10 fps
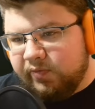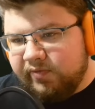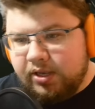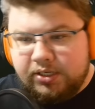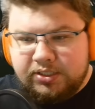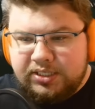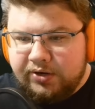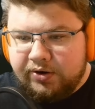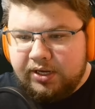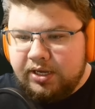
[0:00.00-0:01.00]
we've got
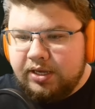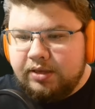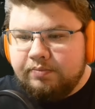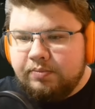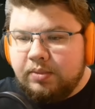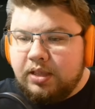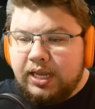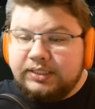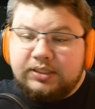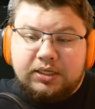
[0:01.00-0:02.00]
yttrium,
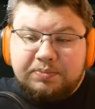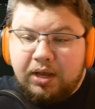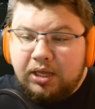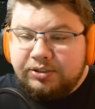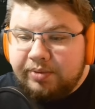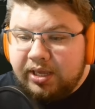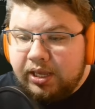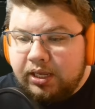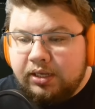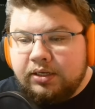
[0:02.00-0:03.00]
I saw
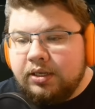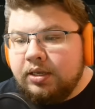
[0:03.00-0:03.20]
spodumene.